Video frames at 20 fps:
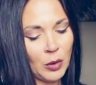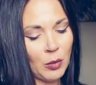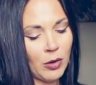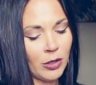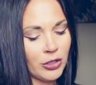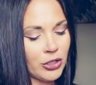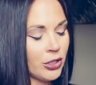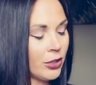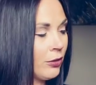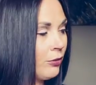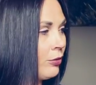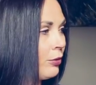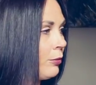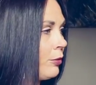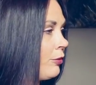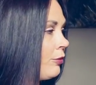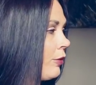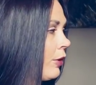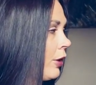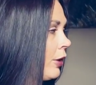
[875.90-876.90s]
watching from
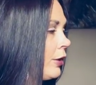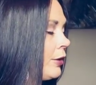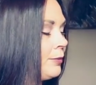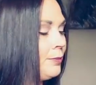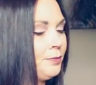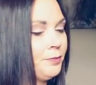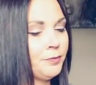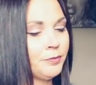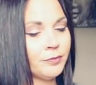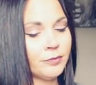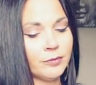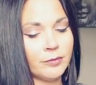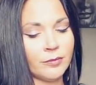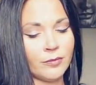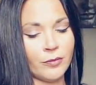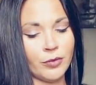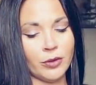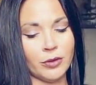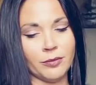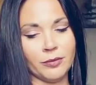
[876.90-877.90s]
afar.
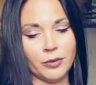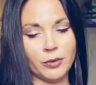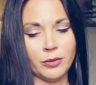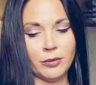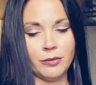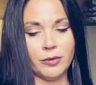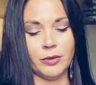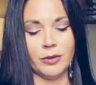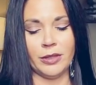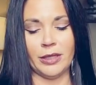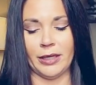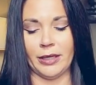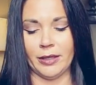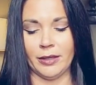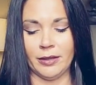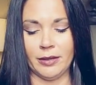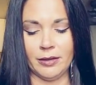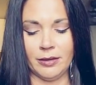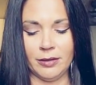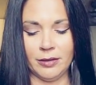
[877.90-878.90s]
For the few of you
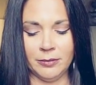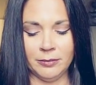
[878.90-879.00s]
that